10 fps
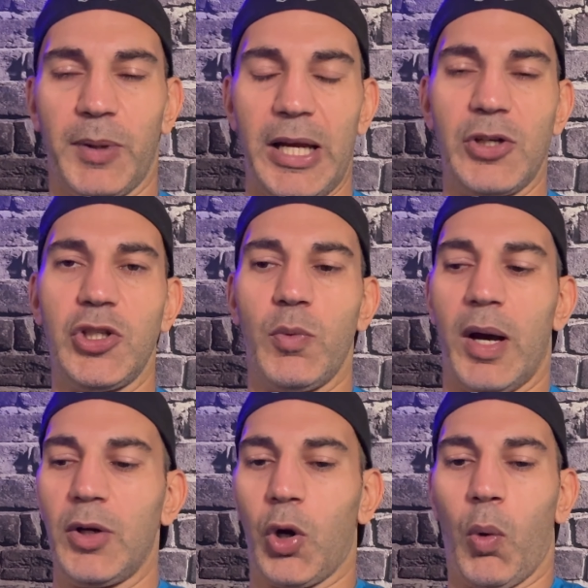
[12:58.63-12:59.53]
players you
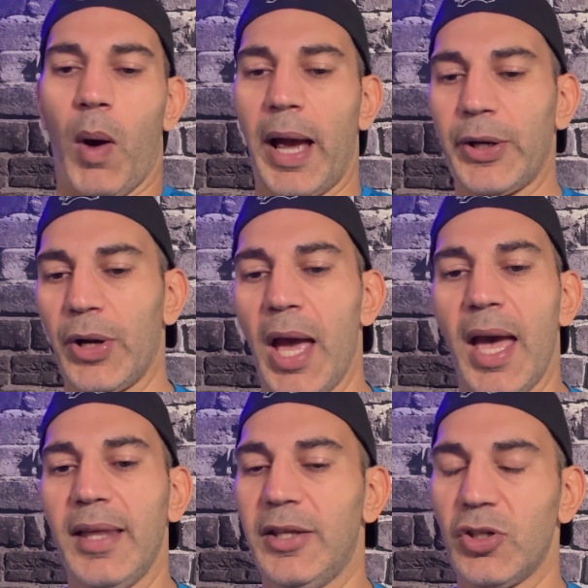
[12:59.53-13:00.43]
want to acquire.
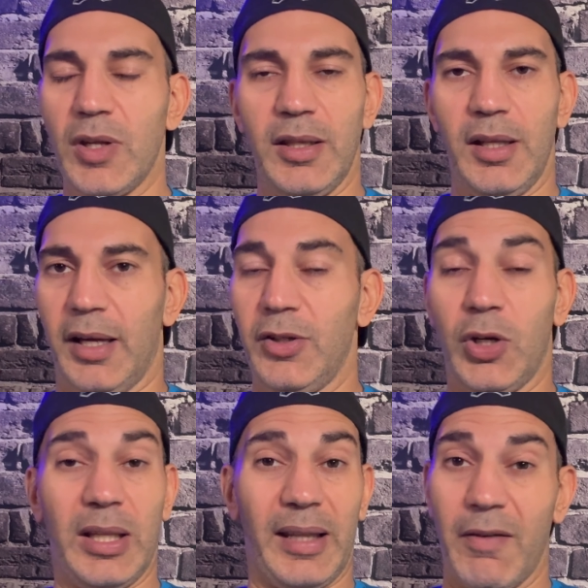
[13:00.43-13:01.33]
You
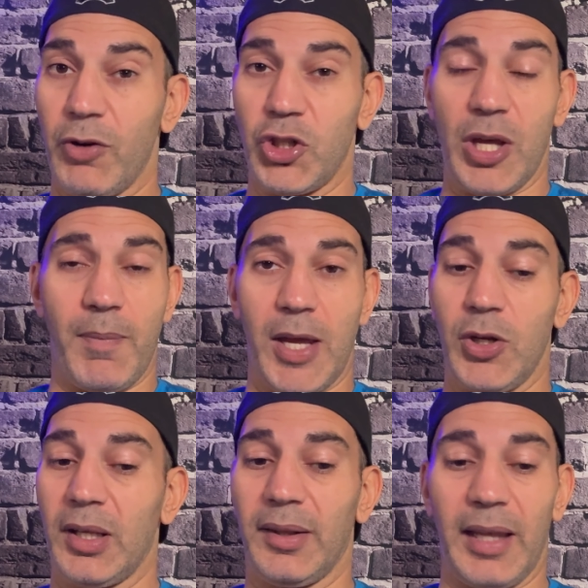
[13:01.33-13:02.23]
could leverage them, man.
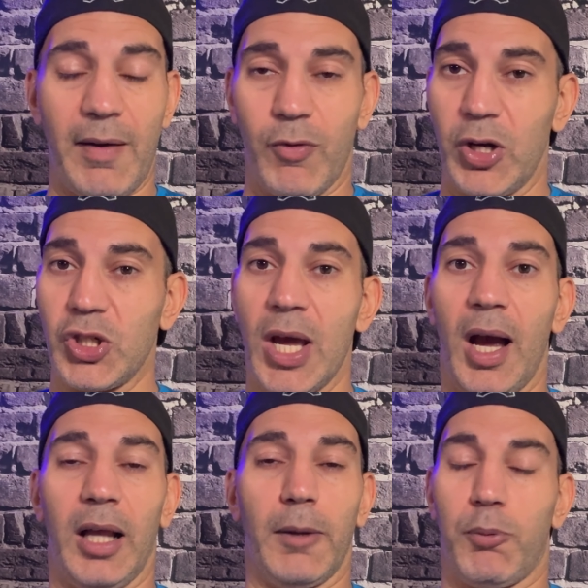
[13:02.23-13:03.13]
You could leverage
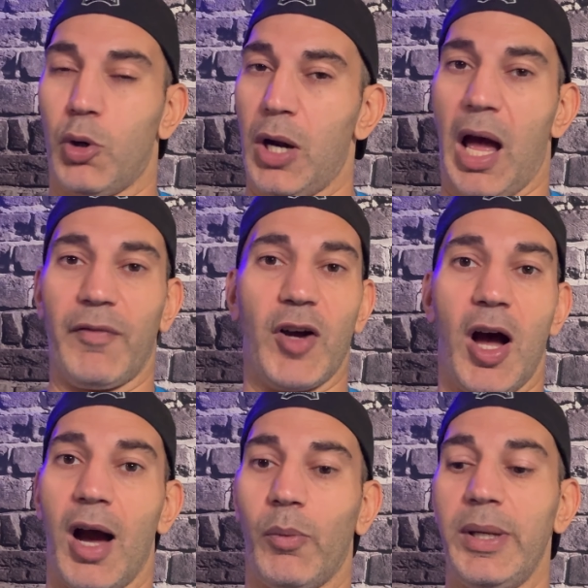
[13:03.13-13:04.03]
a LaPorta off a
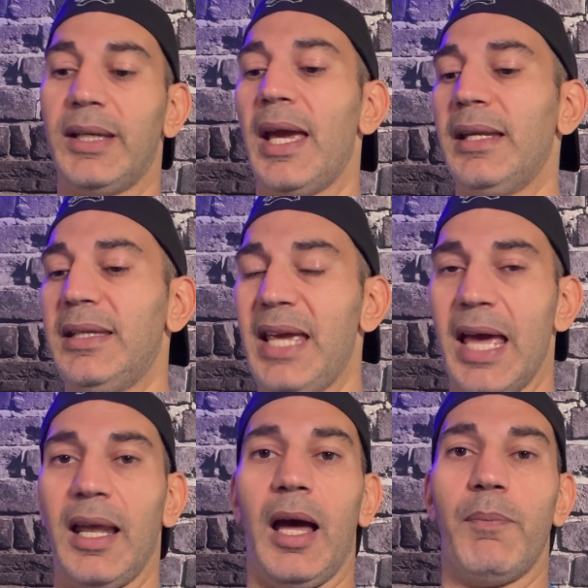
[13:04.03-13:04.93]
hot week and
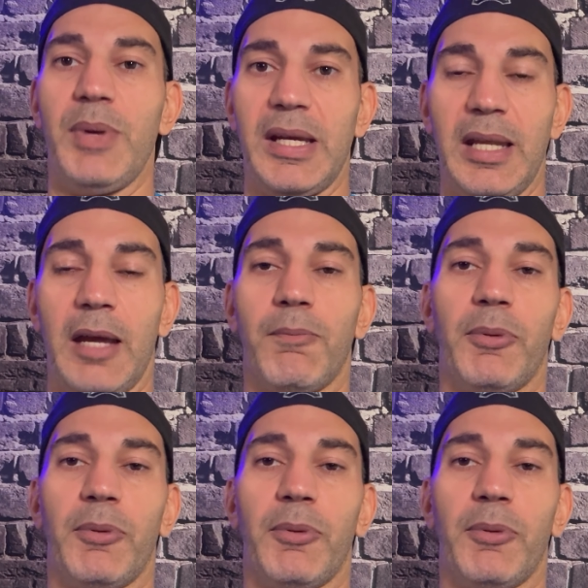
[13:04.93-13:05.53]
get a big-name